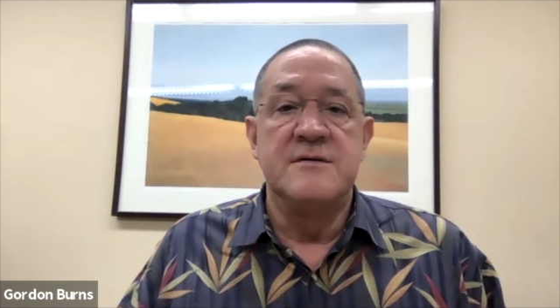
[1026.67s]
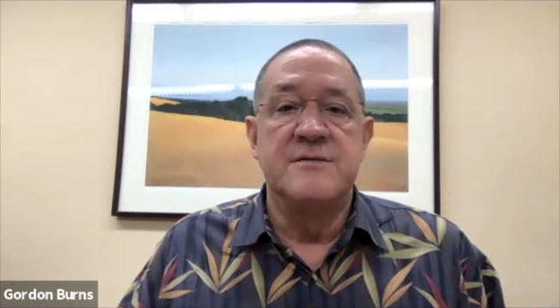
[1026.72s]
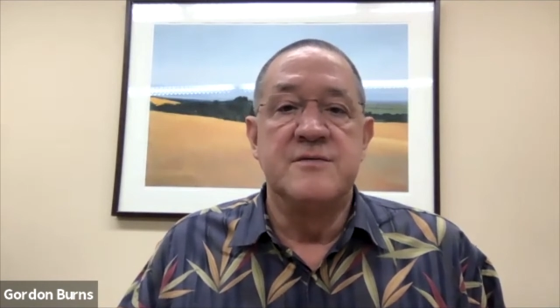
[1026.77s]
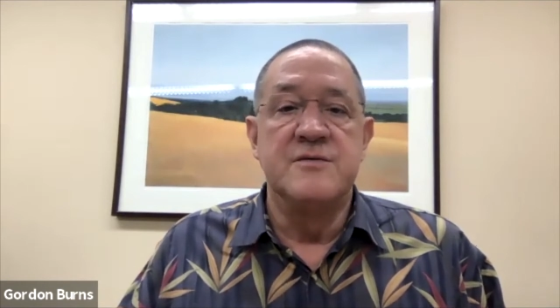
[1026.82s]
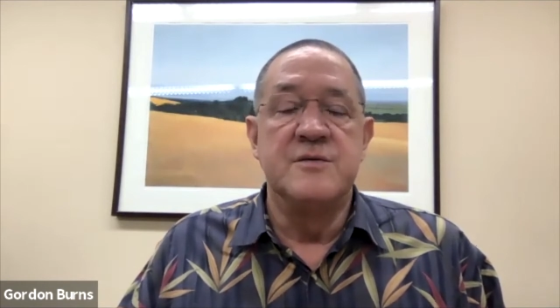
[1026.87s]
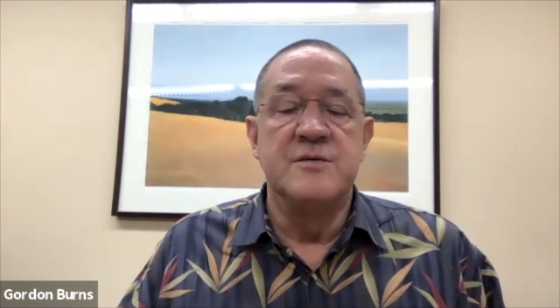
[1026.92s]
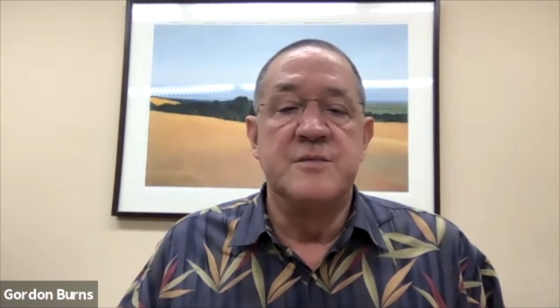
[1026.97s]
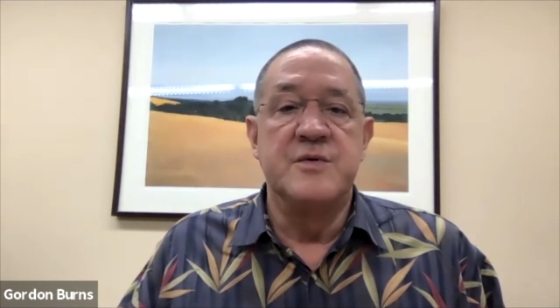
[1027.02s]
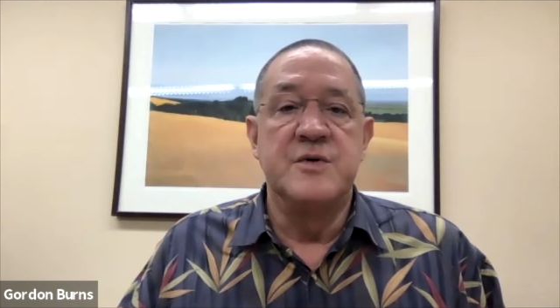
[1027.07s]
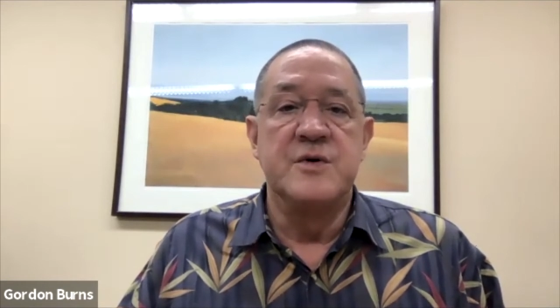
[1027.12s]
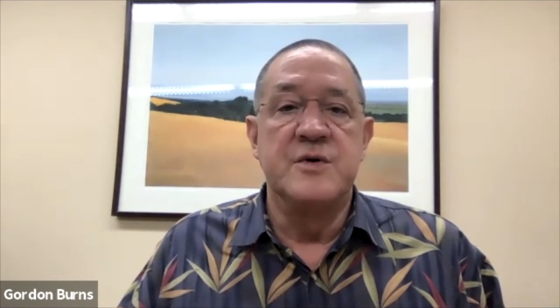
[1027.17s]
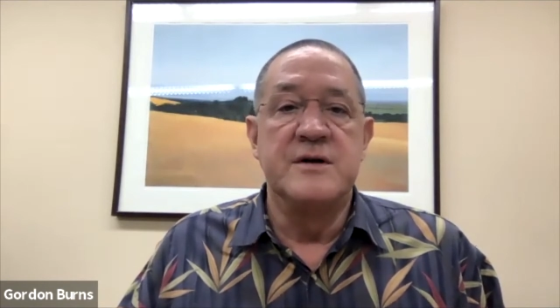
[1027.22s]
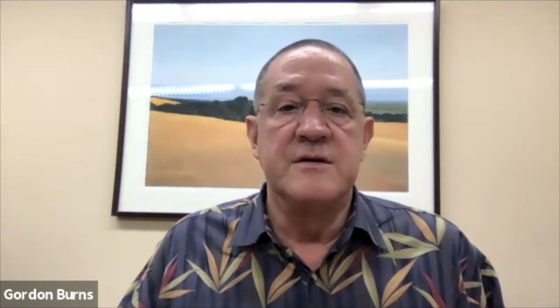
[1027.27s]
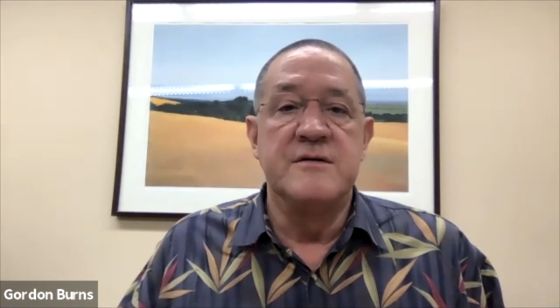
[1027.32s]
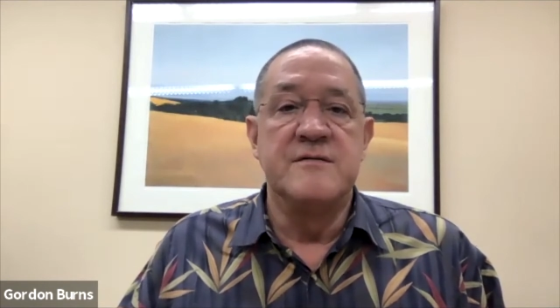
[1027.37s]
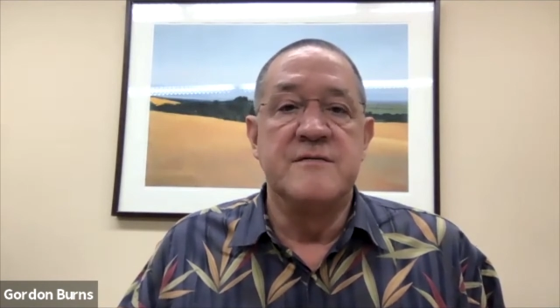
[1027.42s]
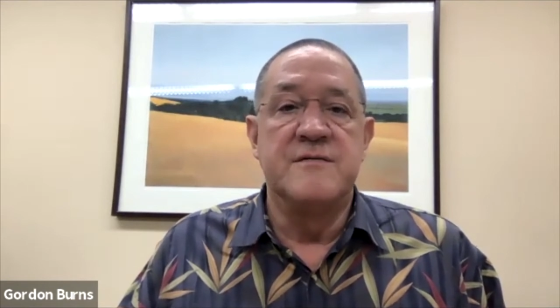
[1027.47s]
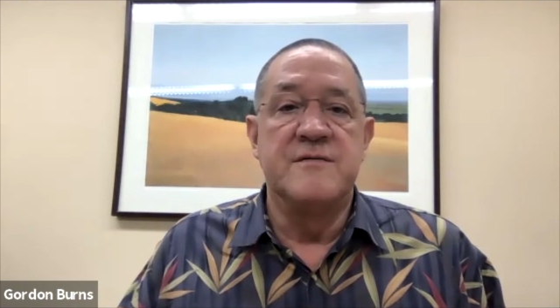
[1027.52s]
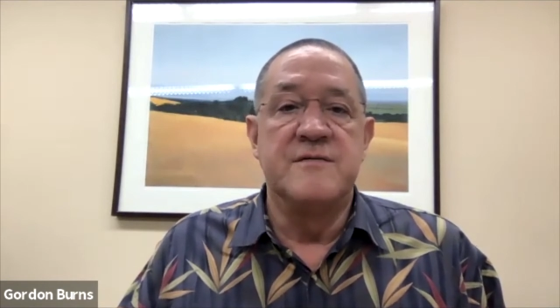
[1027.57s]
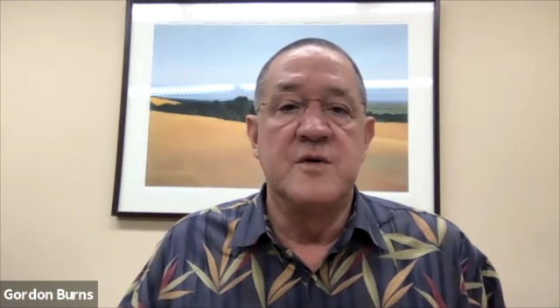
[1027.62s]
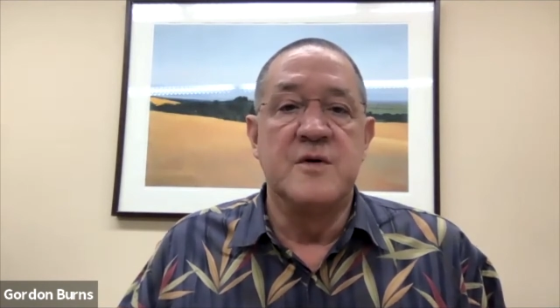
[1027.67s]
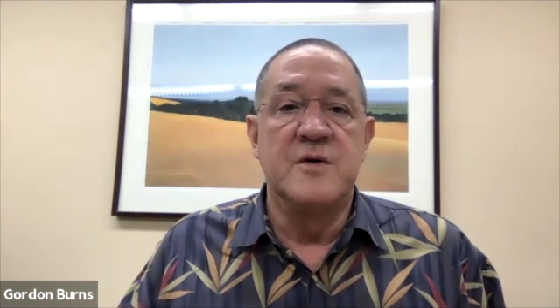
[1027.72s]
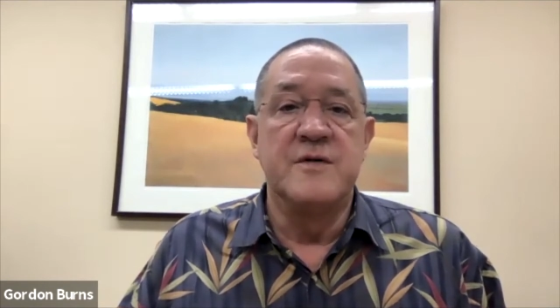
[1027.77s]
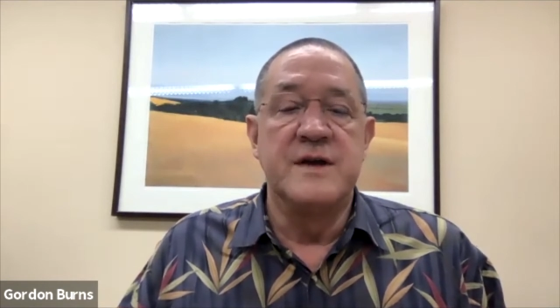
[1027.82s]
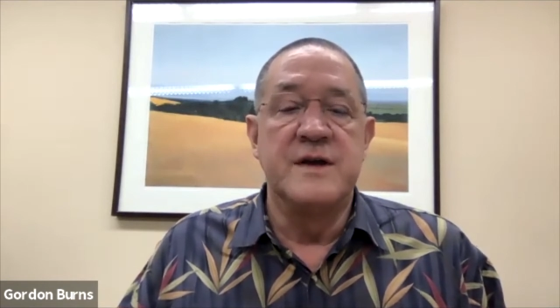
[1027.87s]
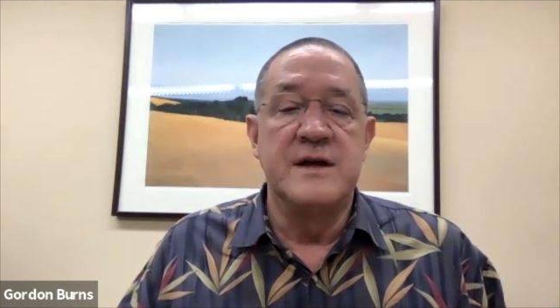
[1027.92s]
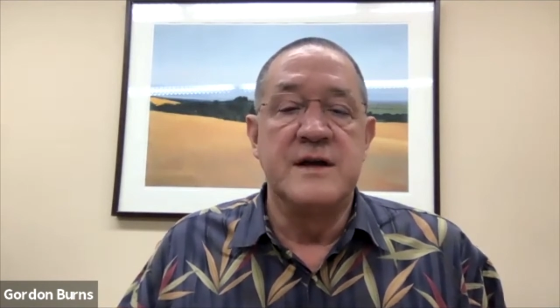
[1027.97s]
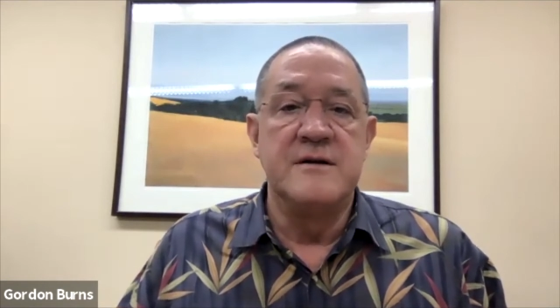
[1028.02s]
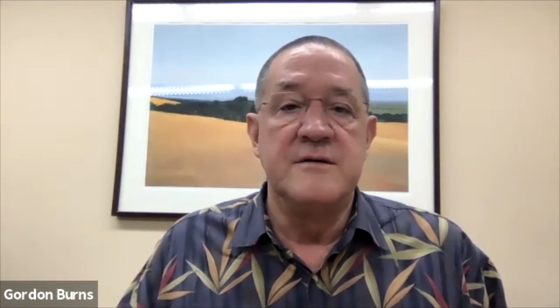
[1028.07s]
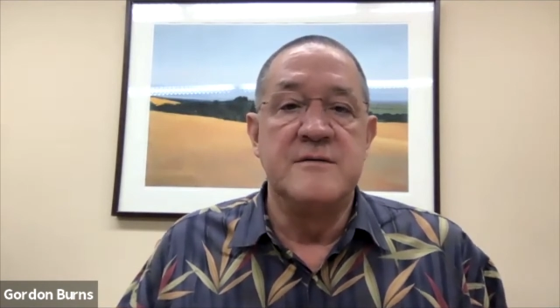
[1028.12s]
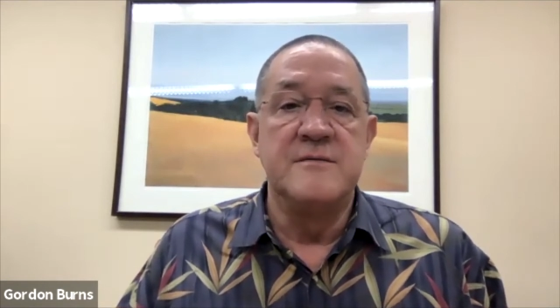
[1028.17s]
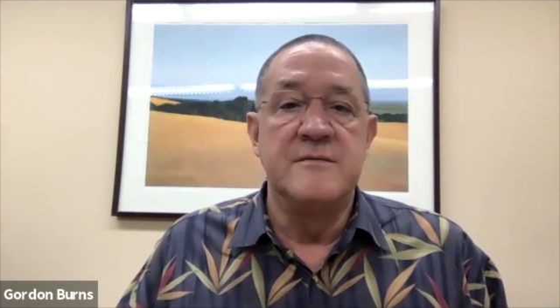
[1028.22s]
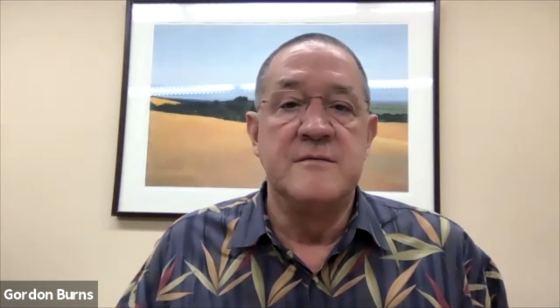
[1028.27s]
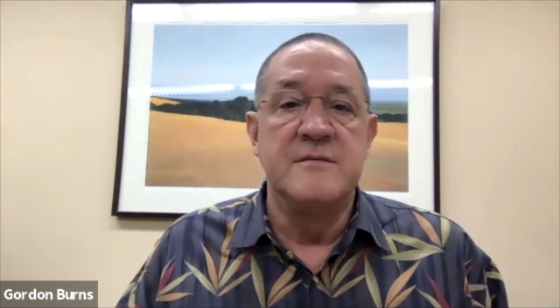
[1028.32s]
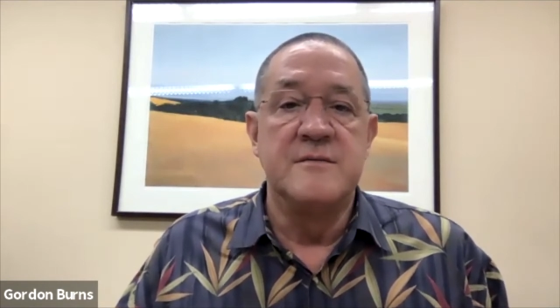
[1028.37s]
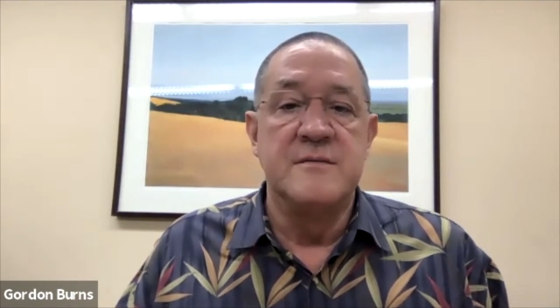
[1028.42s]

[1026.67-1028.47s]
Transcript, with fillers: throughput for the